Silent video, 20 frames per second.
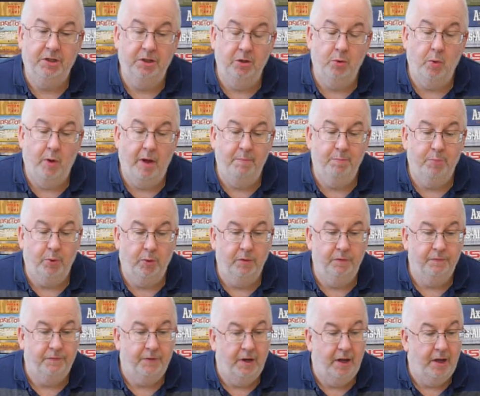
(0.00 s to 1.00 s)
it's quite
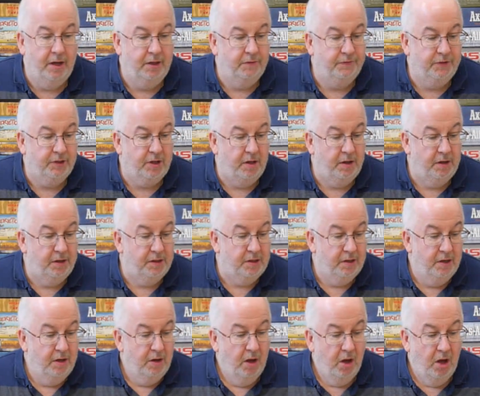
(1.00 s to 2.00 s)
important for line of sight.
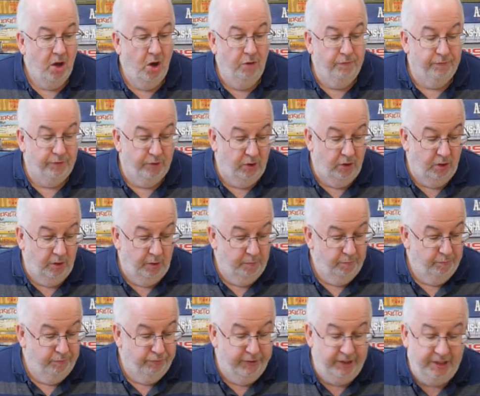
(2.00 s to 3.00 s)

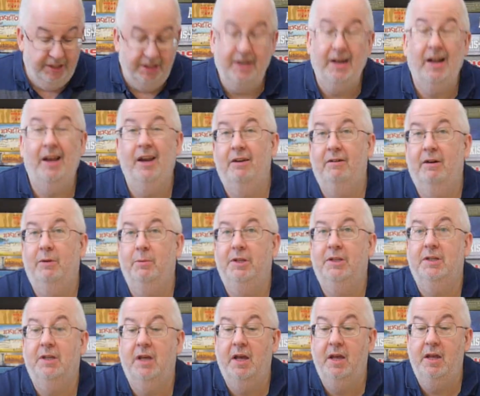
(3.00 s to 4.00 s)
Overall, pretty clear, I
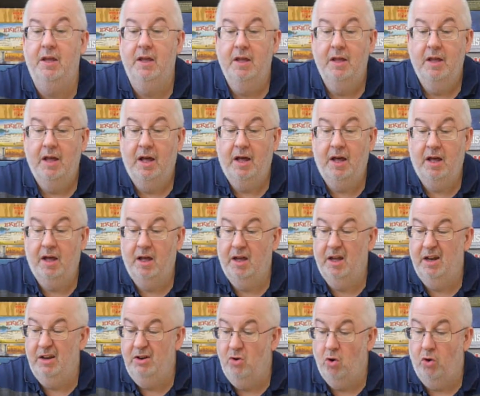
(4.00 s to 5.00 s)
would say.
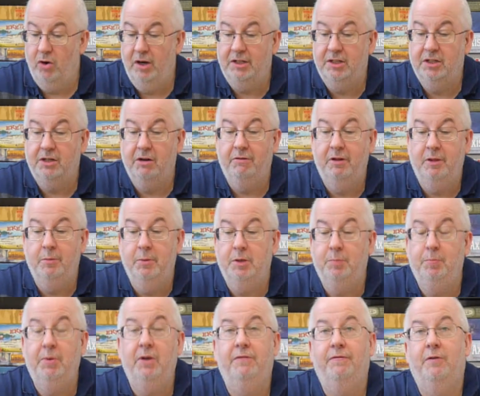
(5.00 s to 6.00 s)
Not necessarily the
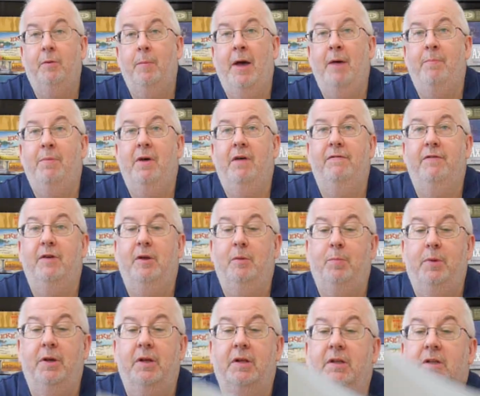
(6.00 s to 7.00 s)
most beautiful map ever,
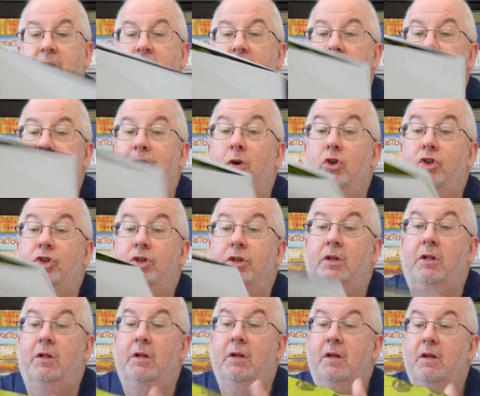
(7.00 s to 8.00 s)
but
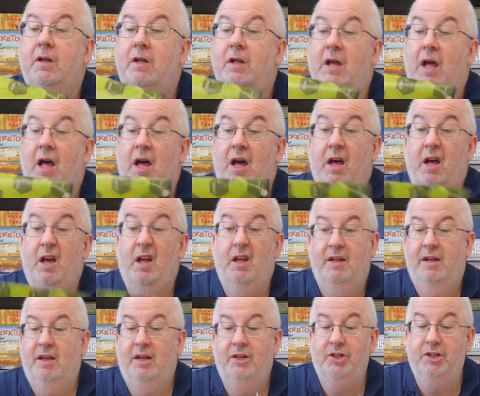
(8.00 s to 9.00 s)
functional.
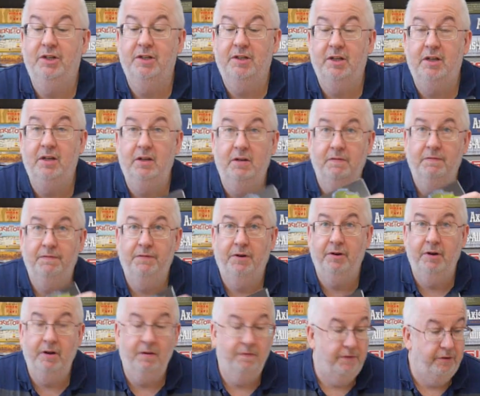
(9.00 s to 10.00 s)
As you can see,
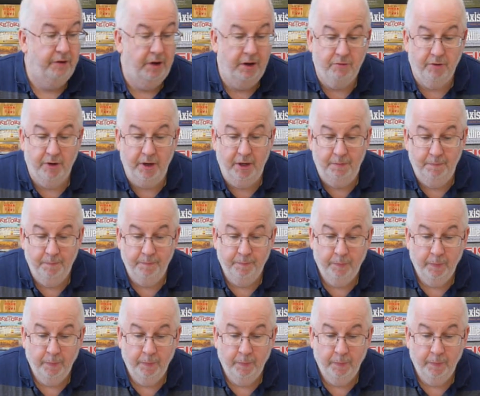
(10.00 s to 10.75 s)
very, very green.